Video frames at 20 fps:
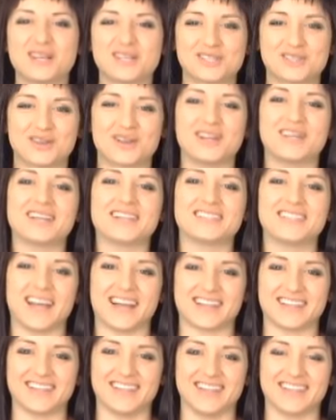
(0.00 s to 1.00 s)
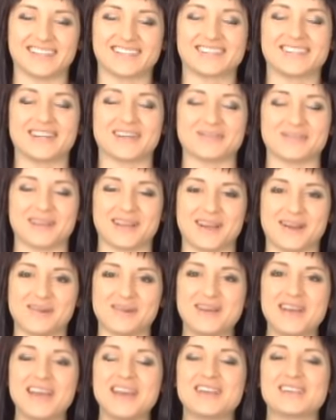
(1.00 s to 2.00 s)
training techniques. There we go.
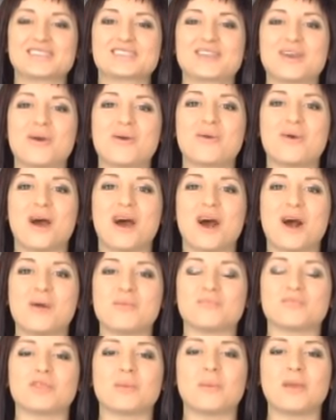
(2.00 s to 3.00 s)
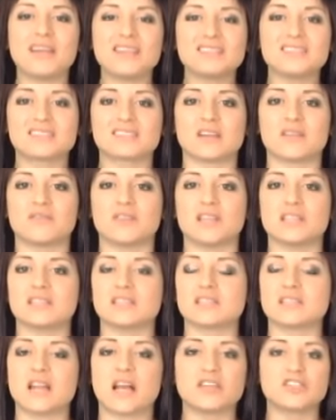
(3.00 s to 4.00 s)
So the basis of this,
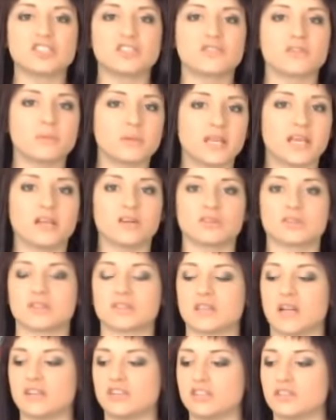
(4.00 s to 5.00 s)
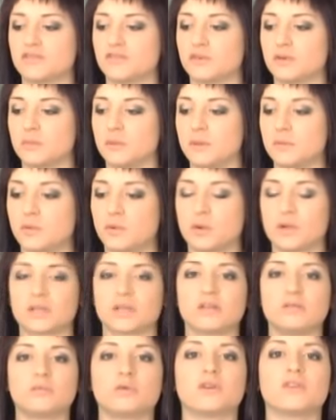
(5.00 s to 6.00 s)
it's not just for beginners, it's not just for people who are a
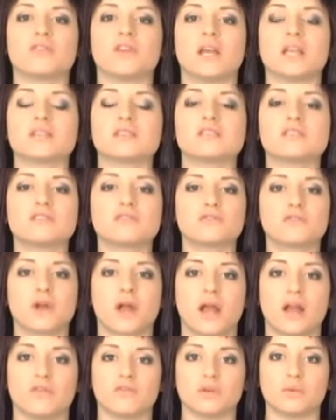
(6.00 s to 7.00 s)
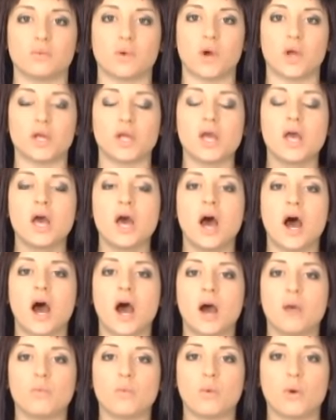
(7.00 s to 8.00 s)
little more advanced, this is for everyone.
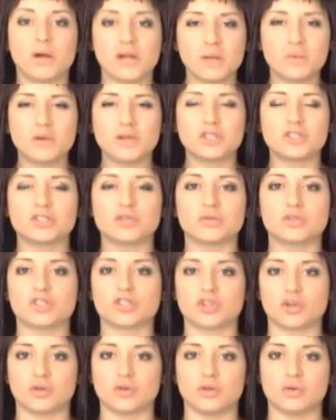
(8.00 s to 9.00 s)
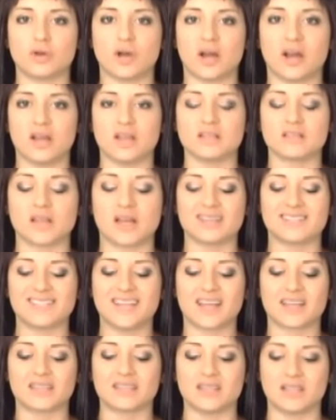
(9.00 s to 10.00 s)
What I want to do is show you guys a
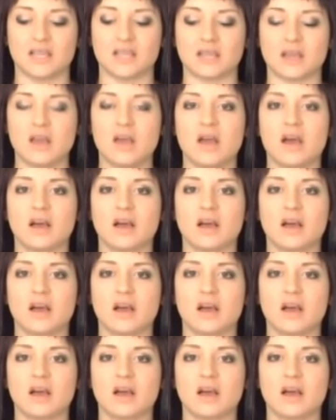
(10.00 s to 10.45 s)
technique